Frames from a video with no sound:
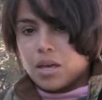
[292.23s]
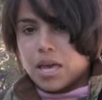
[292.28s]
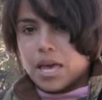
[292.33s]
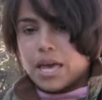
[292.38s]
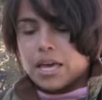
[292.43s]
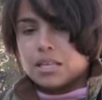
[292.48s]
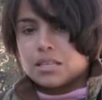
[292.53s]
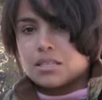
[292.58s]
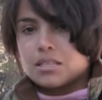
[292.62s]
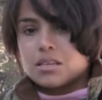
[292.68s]

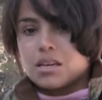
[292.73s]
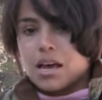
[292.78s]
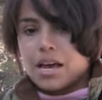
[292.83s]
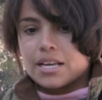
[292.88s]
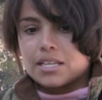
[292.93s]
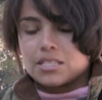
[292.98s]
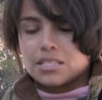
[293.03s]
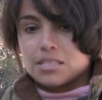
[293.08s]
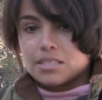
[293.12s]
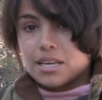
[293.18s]
And
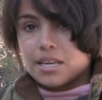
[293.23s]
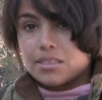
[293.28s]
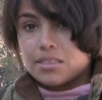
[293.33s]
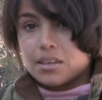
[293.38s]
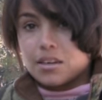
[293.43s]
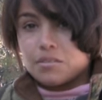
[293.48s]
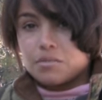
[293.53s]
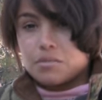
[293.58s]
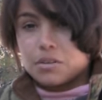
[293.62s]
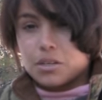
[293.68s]
I stayed
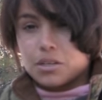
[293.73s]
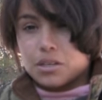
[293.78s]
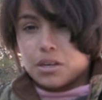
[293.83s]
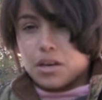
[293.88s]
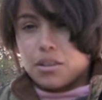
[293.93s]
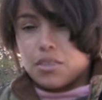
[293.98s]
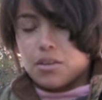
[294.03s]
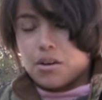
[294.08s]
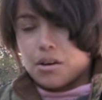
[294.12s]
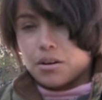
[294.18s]
there for
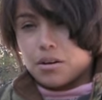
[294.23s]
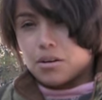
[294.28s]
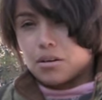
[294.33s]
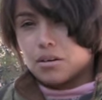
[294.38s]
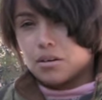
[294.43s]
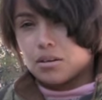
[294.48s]
another